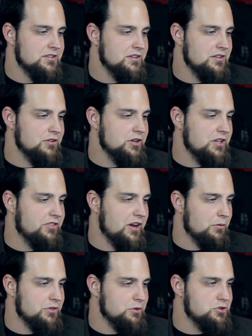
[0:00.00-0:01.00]
And look at it there
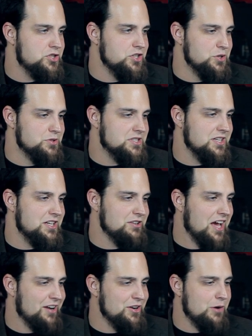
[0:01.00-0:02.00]
with those shoes. It,
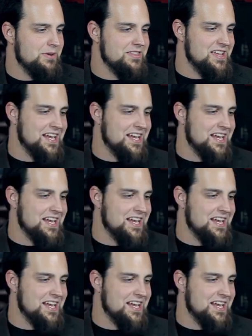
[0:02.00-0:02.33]
I don't know about that